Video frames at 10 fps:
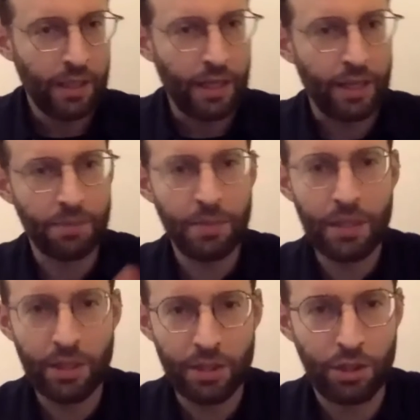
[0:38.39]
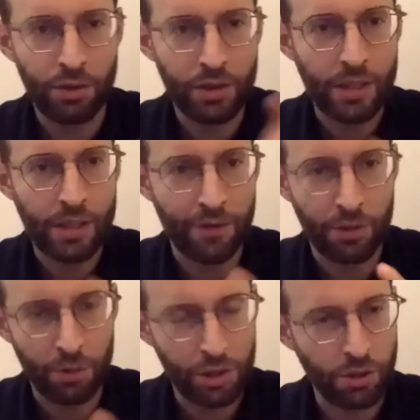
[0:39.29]
And the minute that you
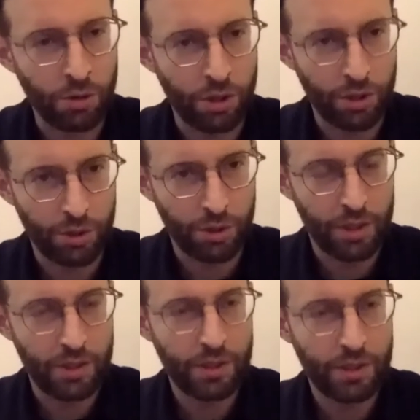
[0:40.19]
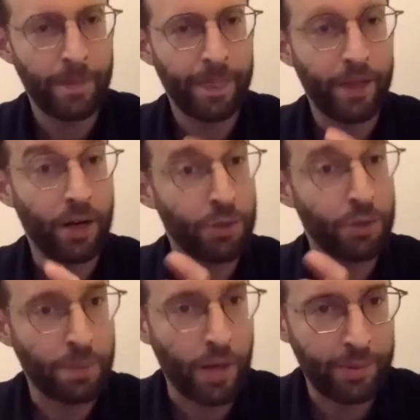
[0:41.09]
discover which corridors are
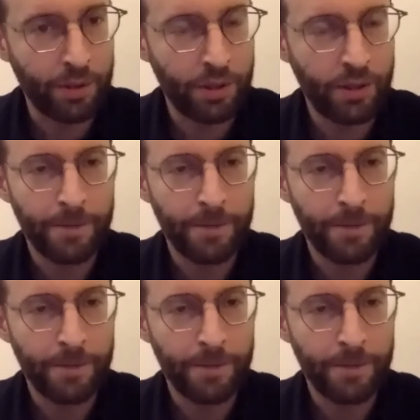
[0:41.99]
most popular,